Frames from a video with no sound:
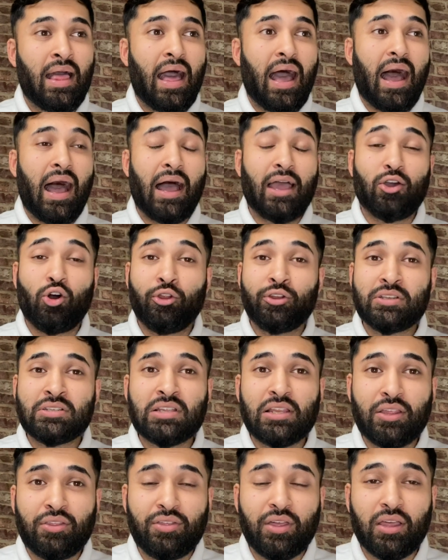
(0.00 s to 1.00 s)
I
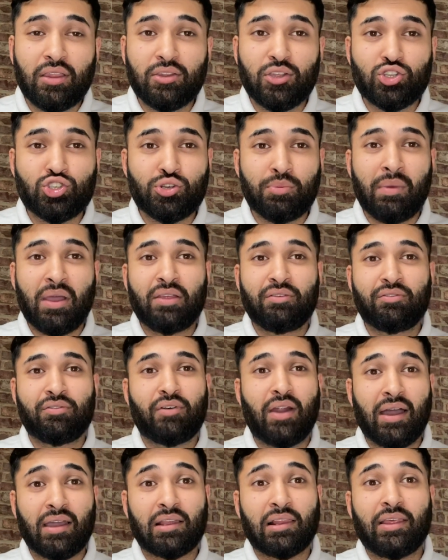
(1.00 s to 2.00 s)
honestly think that Jermaine
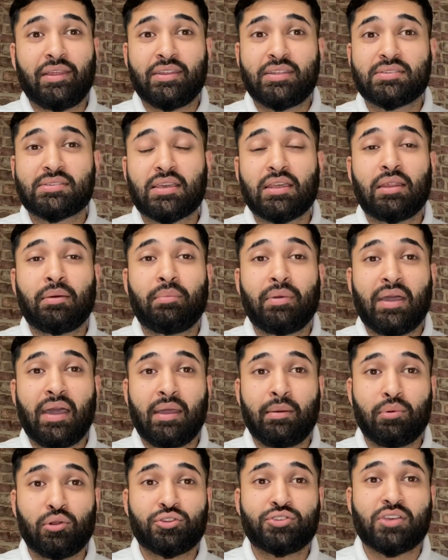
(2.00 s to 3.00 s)
Franklin is going to be
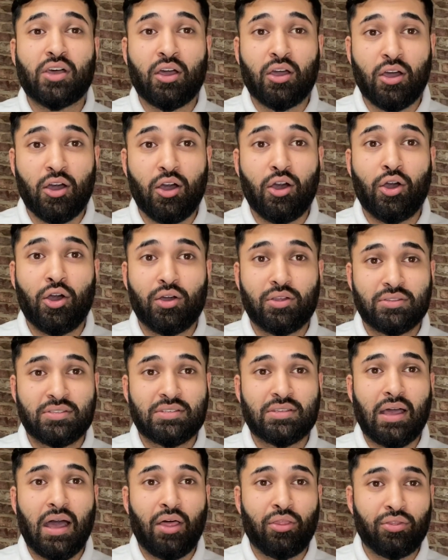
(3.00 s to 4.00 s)
able to
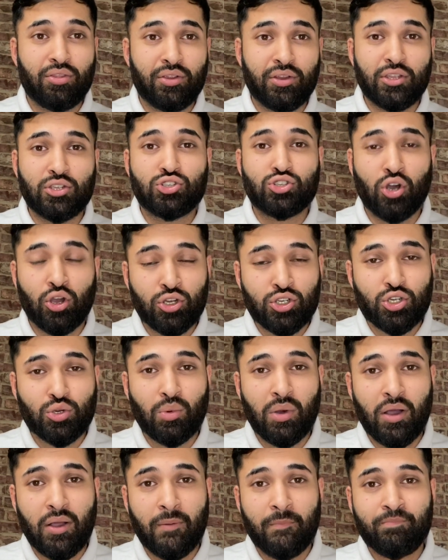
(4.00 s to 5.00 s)
hurt Anthony
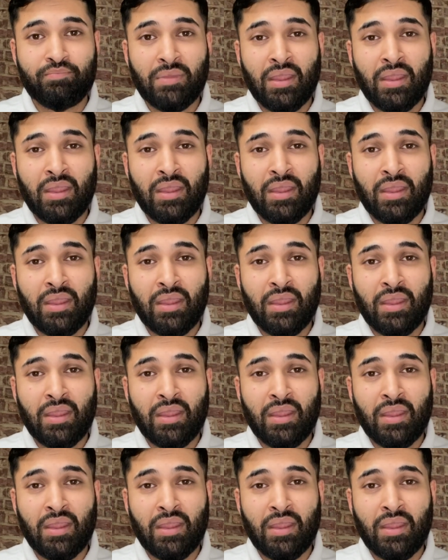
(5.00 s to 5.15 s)
Joshua,